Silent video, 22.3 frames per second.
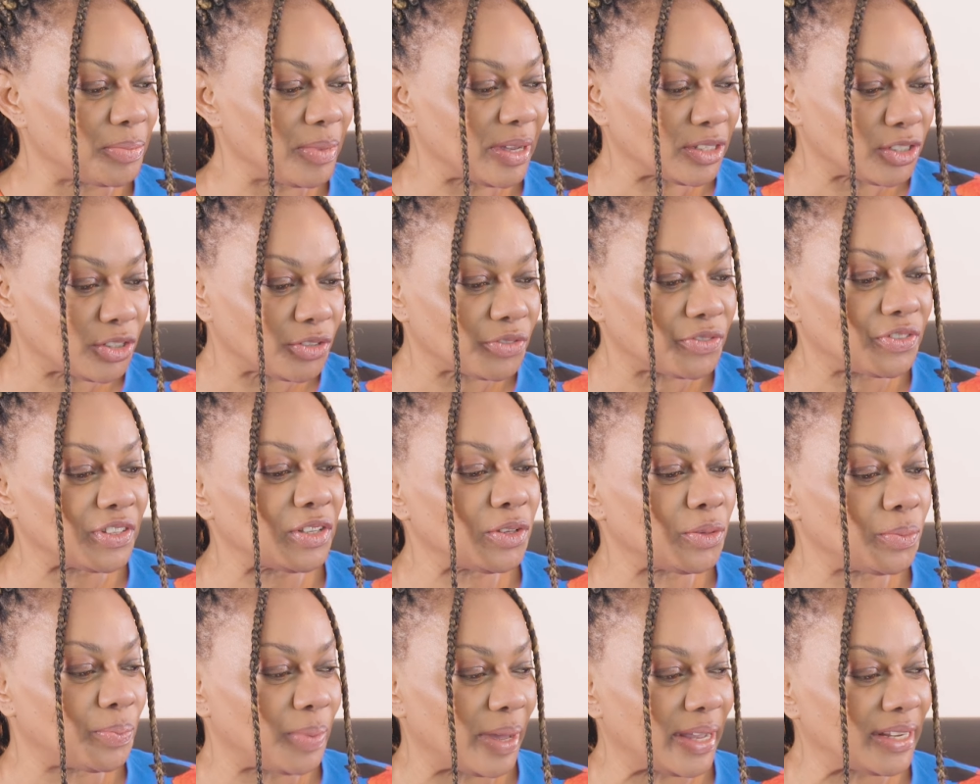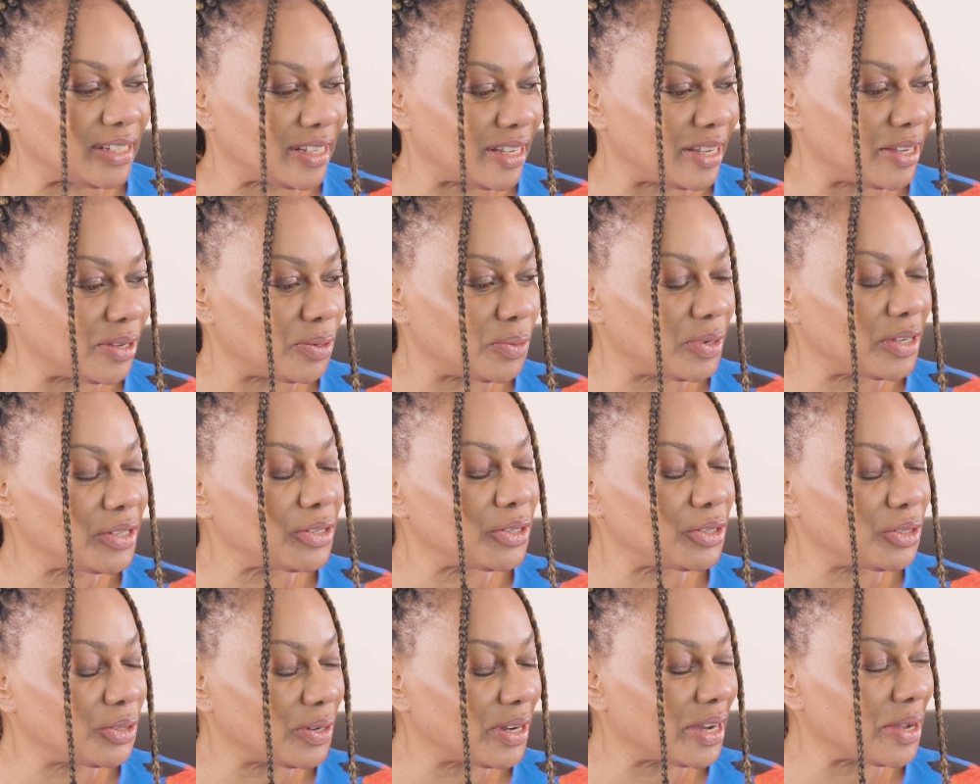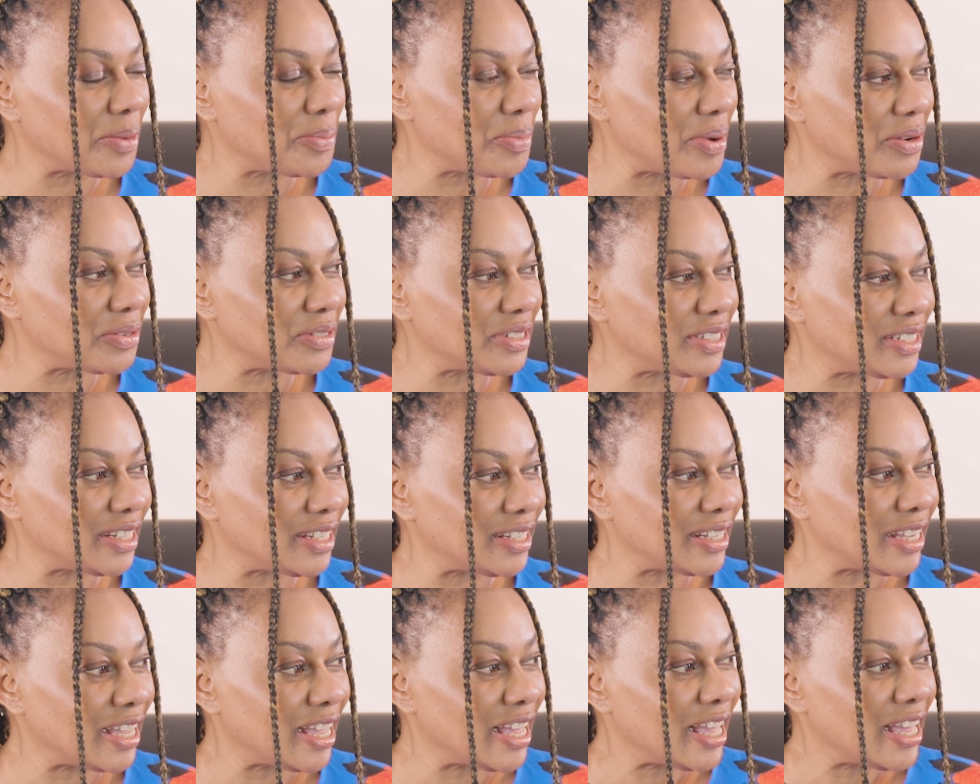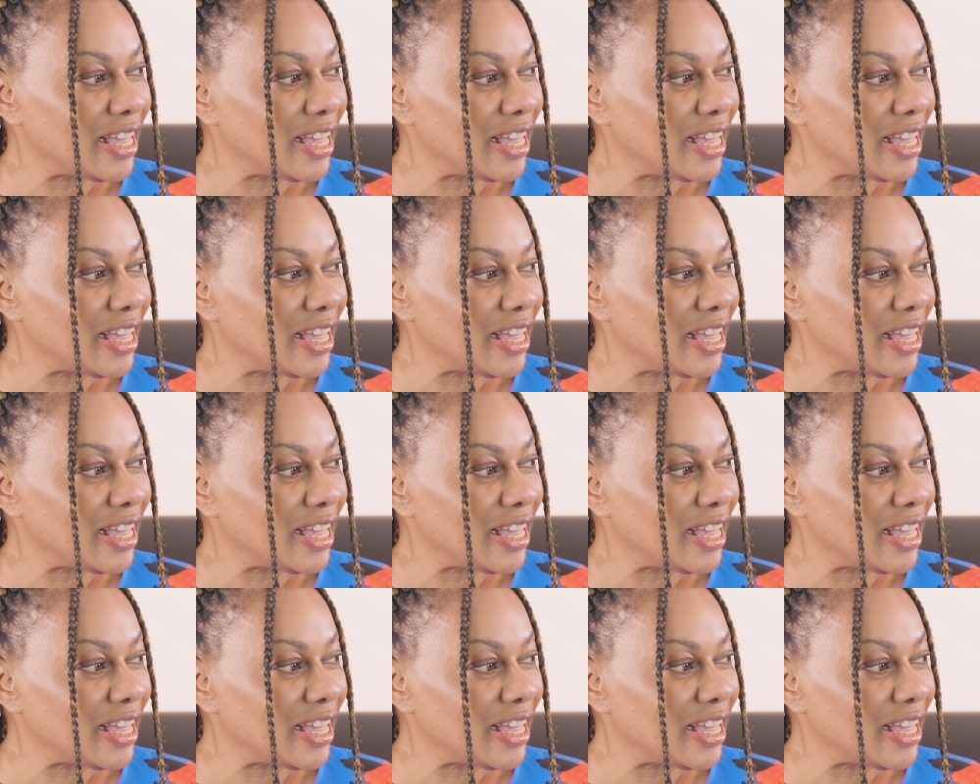makes you feel better when you talk about it.